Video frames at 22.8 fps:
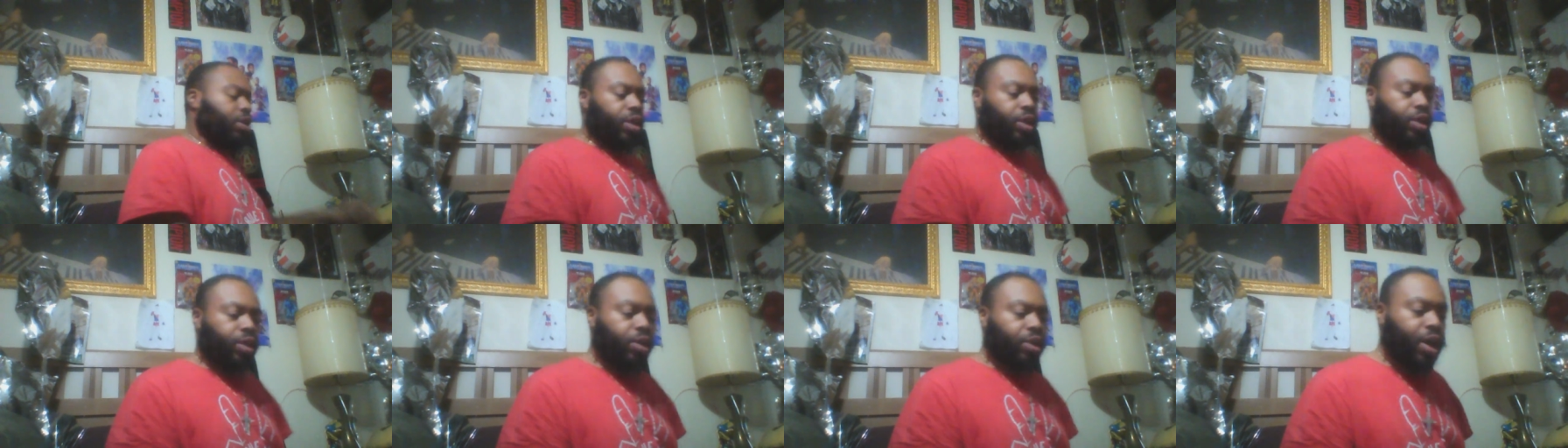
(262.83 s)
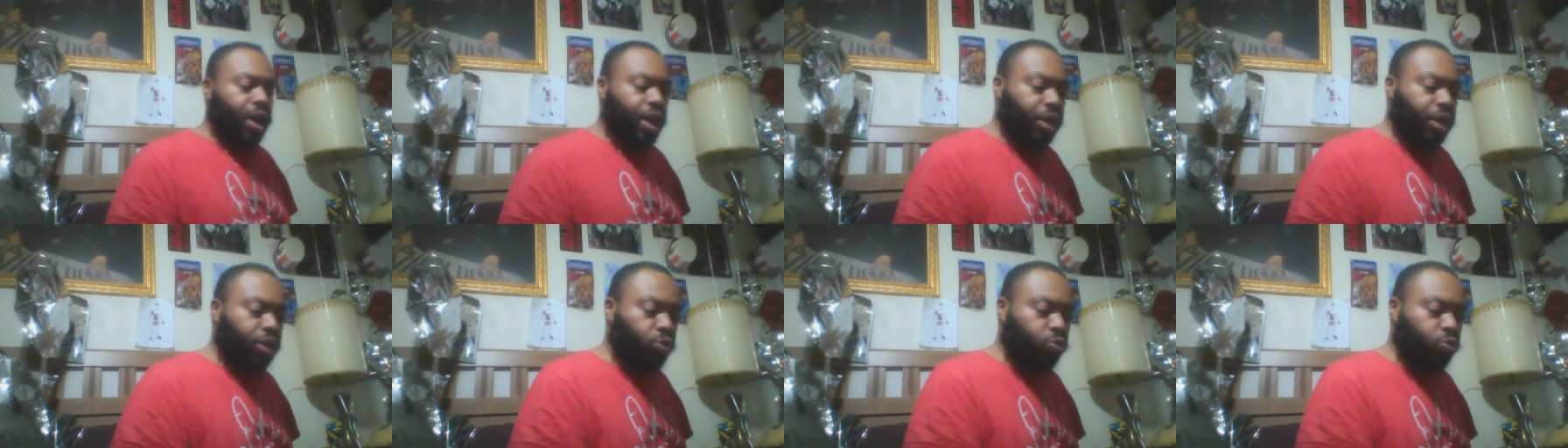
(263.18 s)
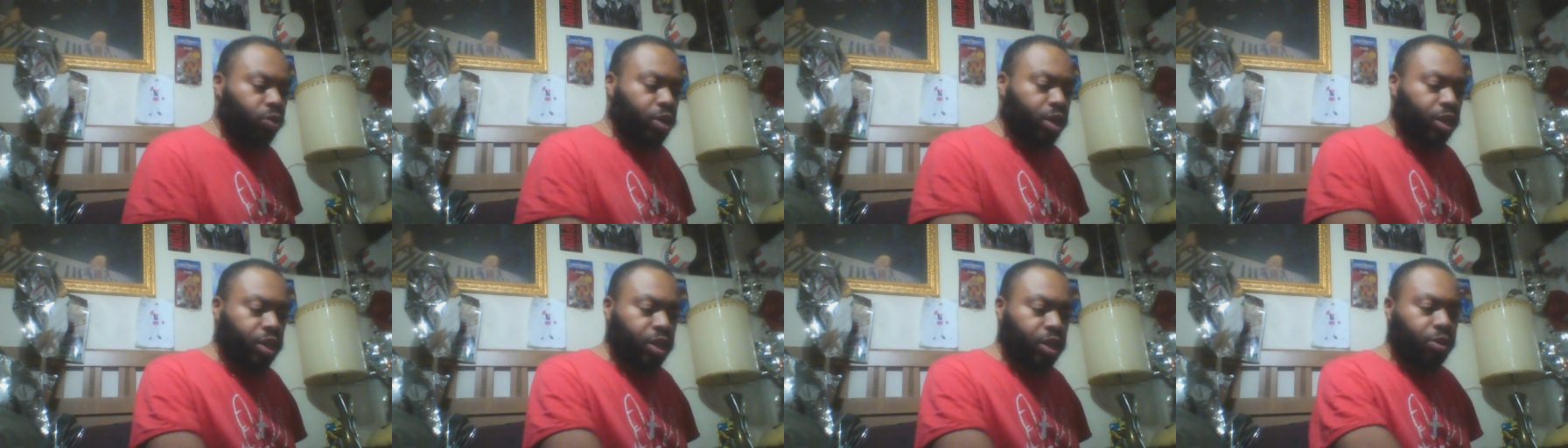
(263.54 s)
That's how I do
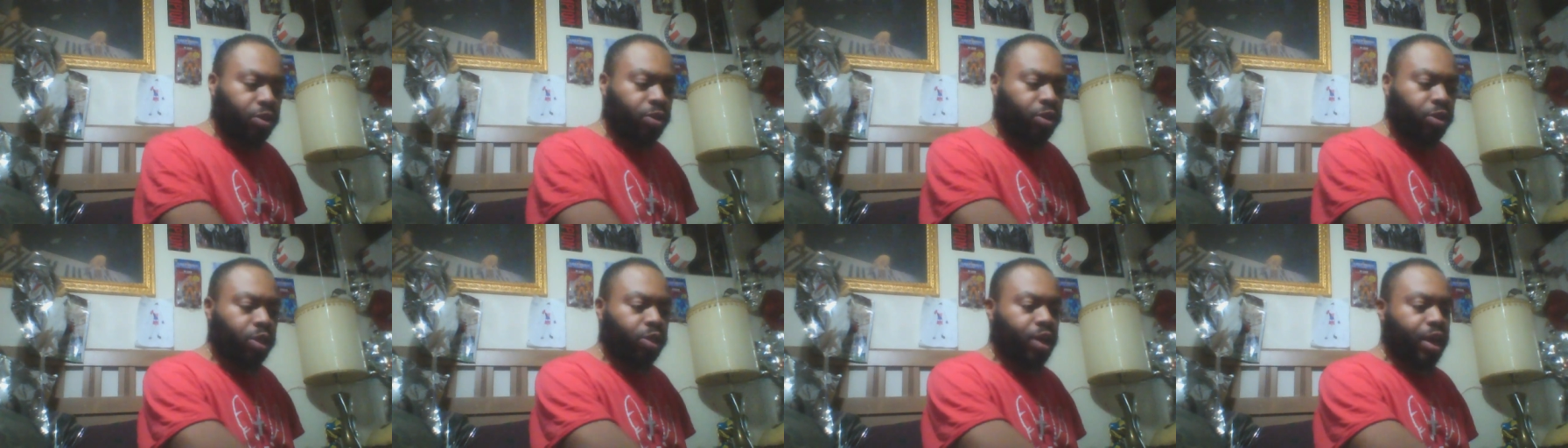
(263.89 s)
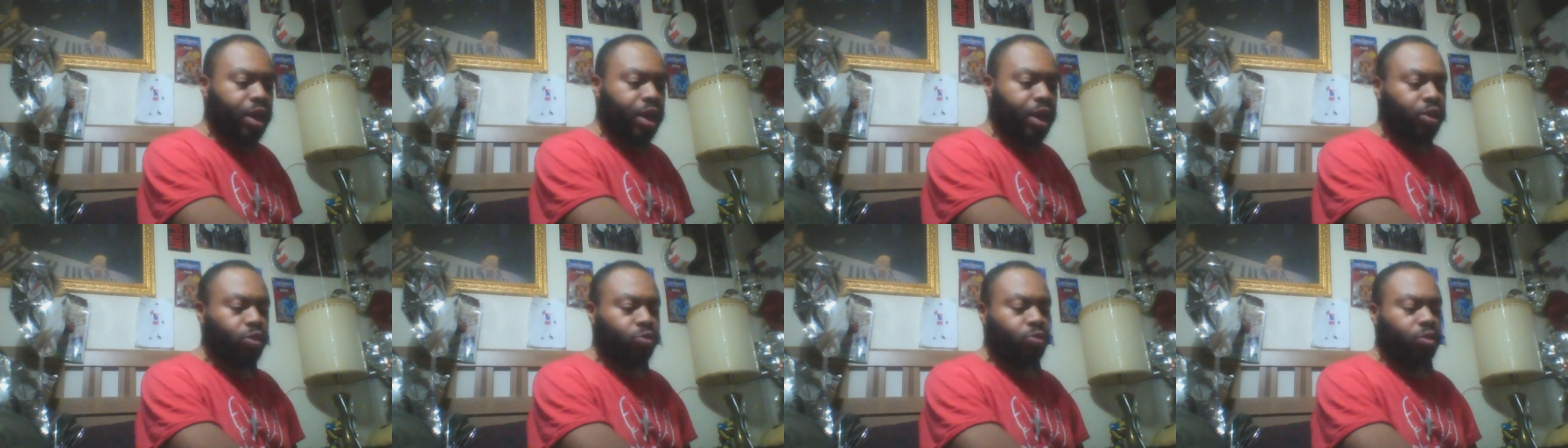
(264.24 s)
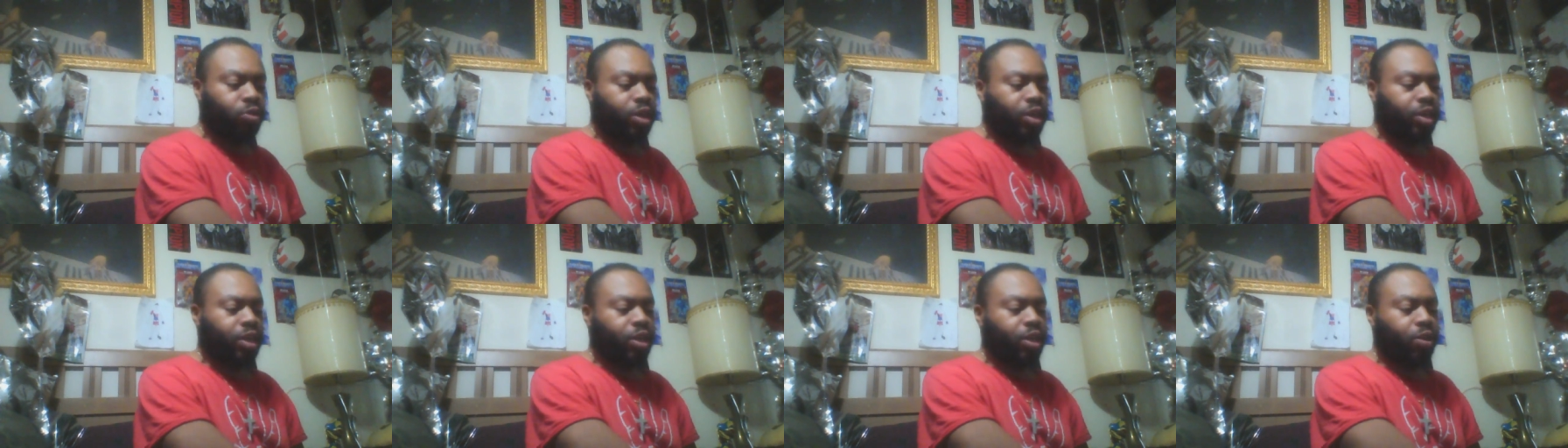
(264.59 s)
that
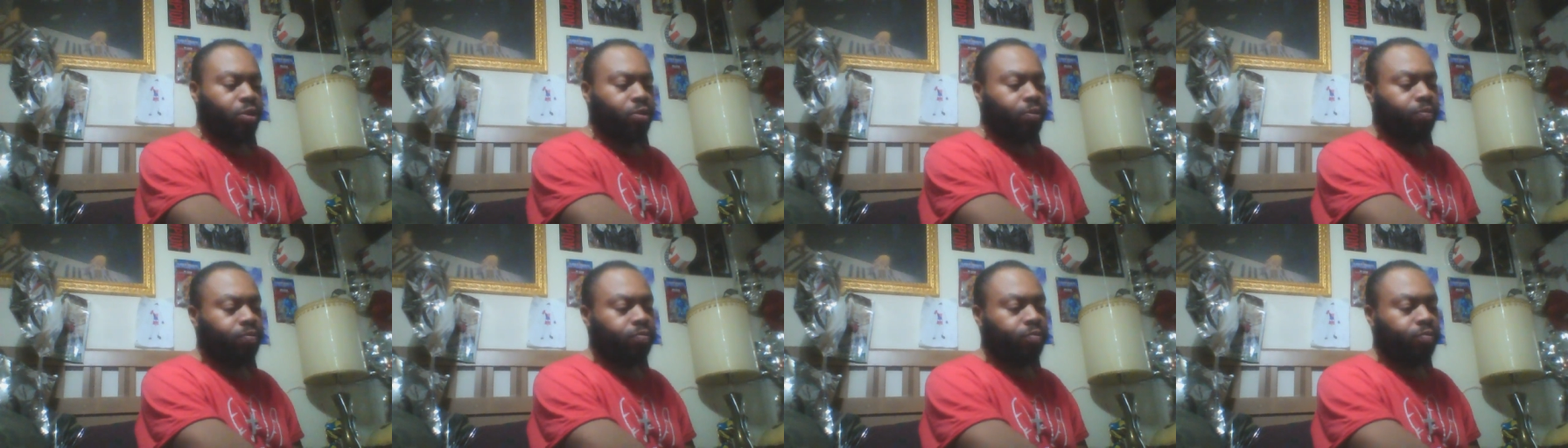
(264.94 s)
there.